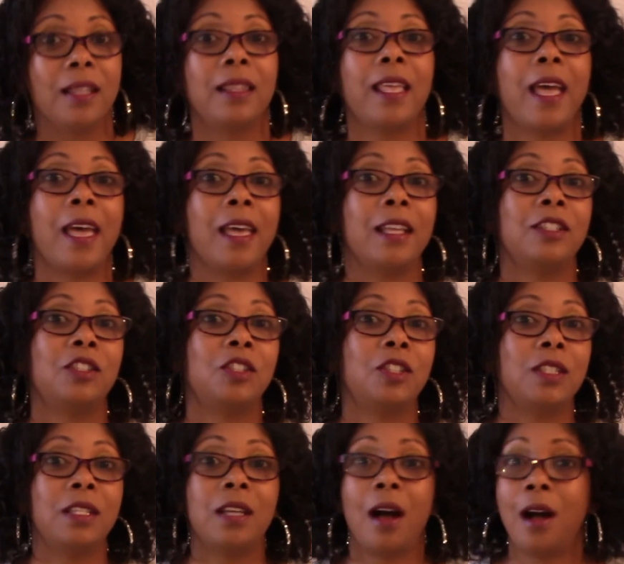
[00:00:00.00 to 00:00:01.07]
that
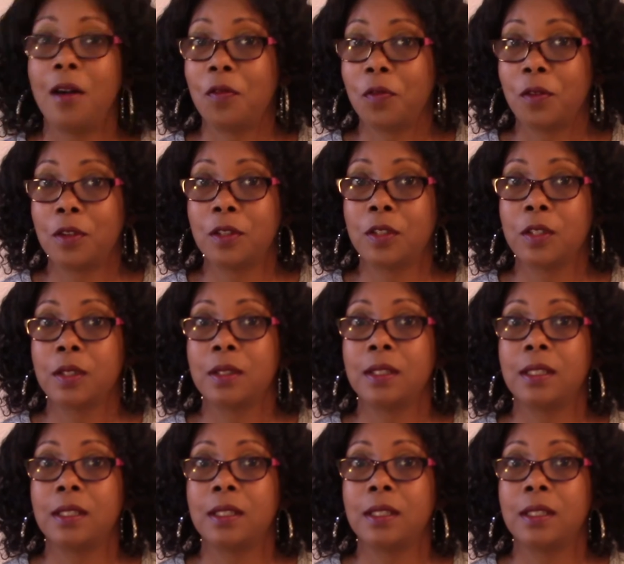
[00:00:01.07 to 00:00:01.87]
she offers